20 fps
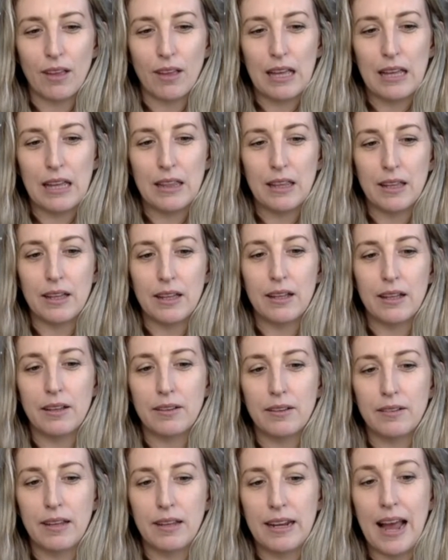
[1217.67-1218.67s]

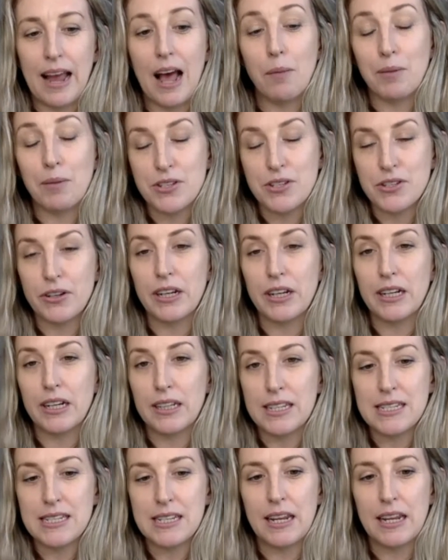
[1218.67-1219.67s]
in Albert Street
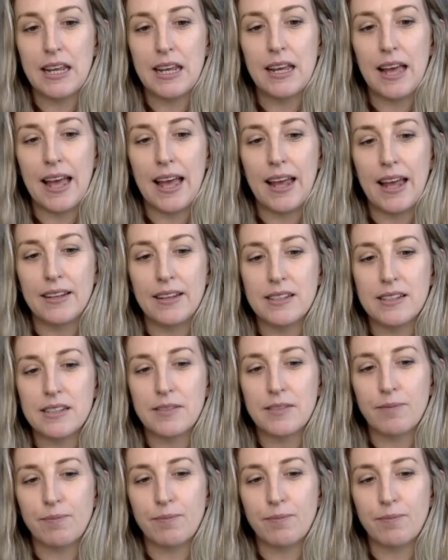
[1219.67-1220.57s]
in the city, and